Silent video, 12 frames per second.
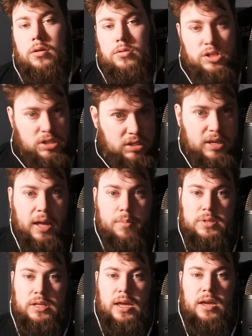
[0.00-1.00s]
just to stay up
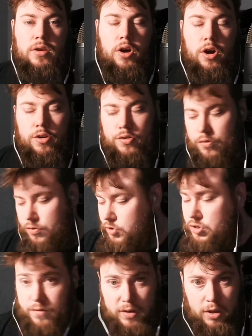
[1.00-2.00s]
to date on
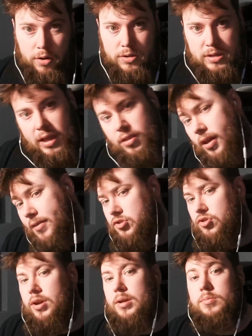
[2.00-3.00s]
future videos and live
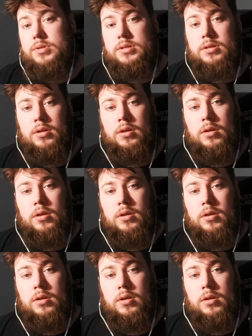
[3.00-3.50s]
streams.